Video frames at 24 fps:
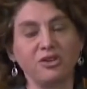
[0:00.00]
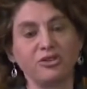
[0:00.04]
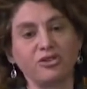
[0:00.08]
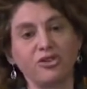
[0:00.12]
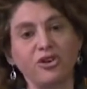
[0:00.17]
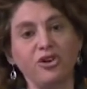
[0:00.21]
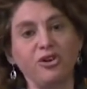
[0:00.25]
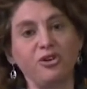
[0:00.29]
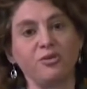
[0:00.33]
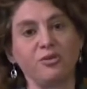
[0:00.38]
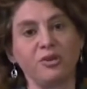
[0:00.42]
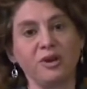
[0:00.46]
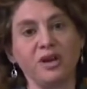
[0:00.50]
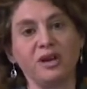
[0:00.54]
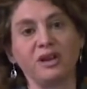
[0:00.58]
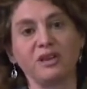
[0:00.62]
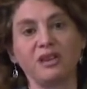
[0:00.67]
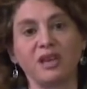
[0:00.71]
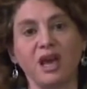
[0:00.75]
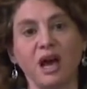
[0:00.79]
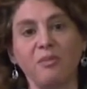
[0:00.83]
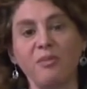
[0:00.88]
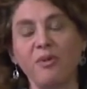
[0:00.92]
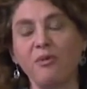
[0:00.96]
2,
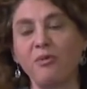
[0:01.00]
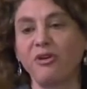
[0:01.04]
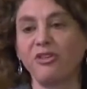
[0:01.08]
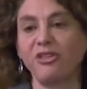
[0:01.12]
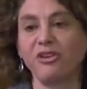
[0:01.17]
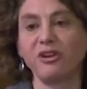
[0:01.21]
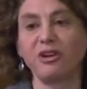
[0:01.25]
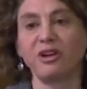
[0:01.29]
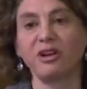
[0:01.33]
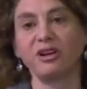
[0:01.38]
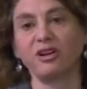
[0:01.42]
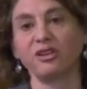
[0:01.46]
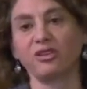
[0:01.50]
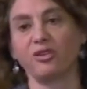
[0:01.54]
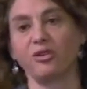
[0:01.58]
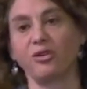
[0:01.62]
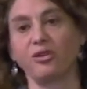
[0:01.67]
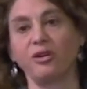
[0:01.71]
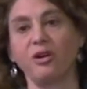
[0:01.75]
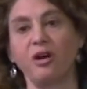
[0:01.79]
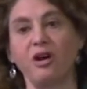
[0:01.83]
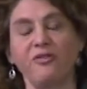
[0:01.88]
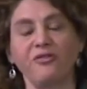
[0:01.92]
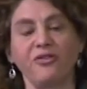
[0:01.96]
tell me whether you're going to
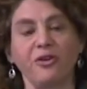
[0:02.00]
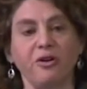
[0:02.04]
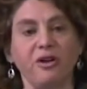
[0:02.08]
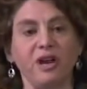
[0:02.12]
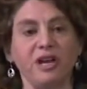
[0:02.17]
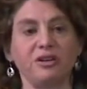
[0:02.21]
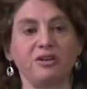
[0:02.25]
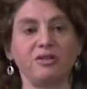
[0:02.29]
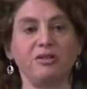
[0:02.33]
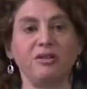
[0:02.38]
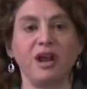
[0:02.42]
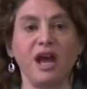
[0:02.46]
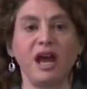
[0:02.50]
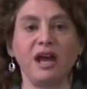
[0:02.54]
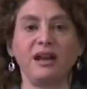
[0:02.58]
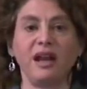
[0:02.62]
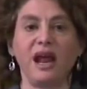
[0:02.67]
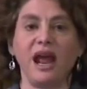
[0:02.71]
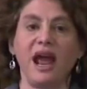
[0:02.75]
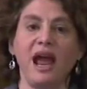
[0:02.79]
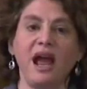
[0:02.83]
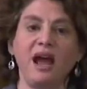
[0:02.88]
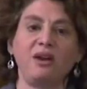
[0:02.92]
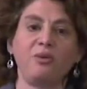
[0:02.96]
turn off your
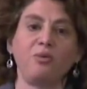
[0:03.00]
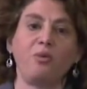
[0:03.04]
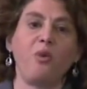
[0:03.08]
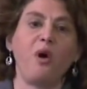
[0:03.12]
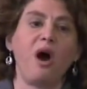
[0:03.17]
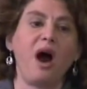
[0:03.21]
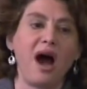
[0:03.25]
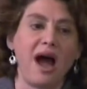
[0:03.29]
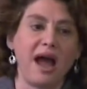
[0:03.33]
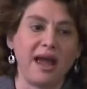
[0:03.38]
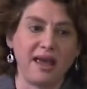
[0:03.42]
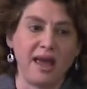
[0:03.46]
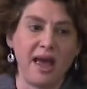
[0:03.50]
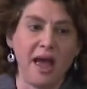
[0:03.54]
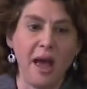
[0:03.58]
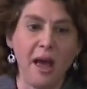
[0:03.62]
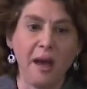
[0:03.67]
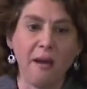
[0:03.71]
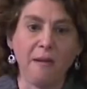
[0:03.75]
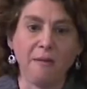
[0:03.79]
internet and why.